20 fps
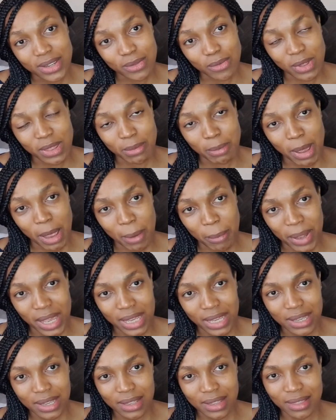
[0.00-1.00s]
with my
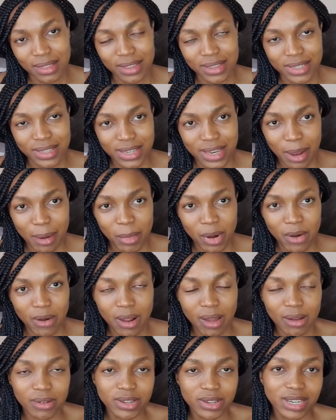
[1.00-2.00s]
packing this time
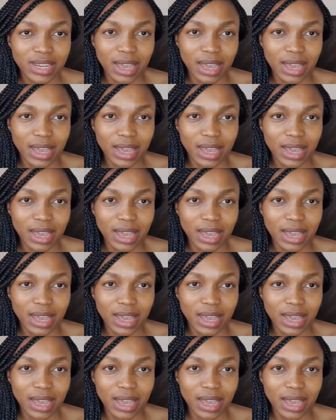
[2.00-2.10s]
around.